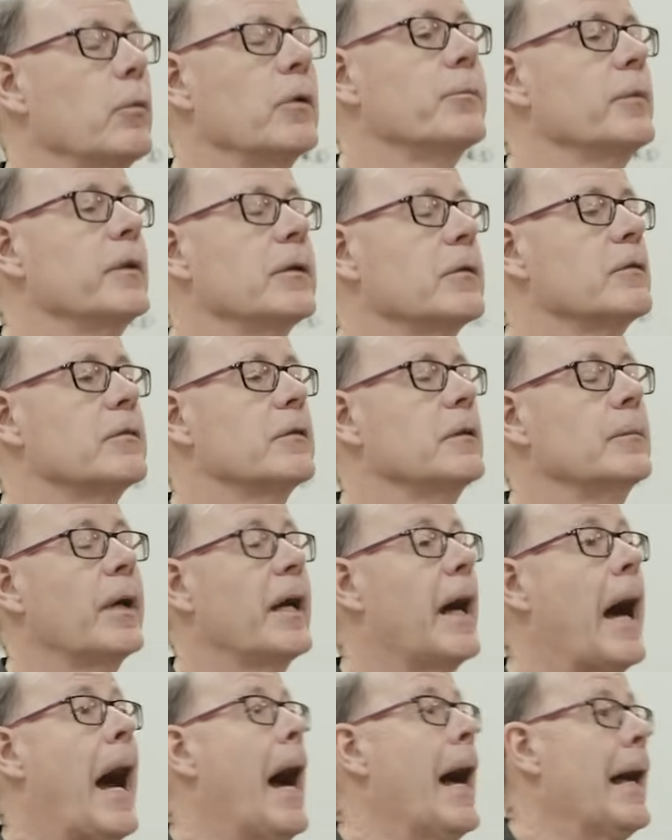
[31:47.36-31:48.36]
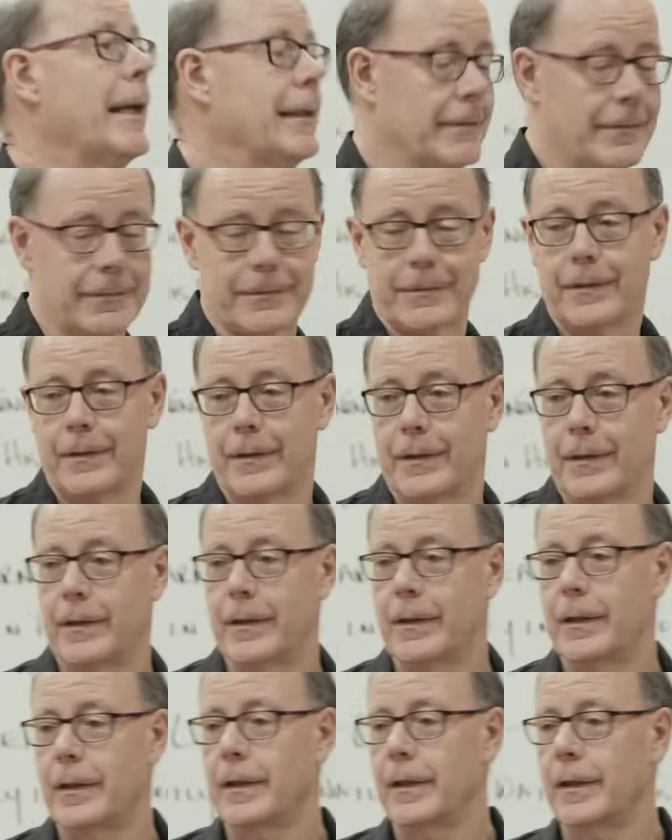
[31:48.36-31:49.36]
won't be able to see my eyes.
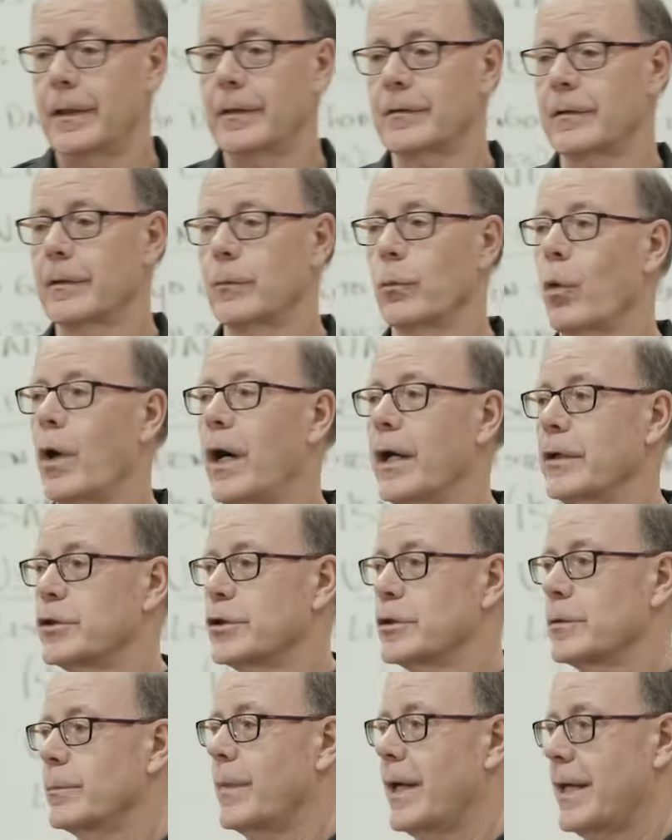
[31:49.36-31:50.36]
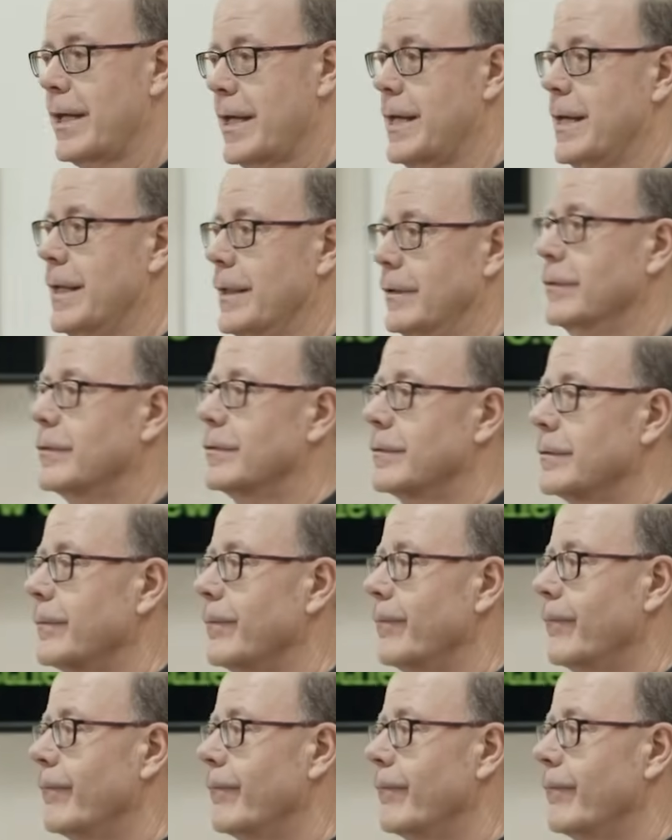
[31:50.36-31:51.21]
He said, watch my hands.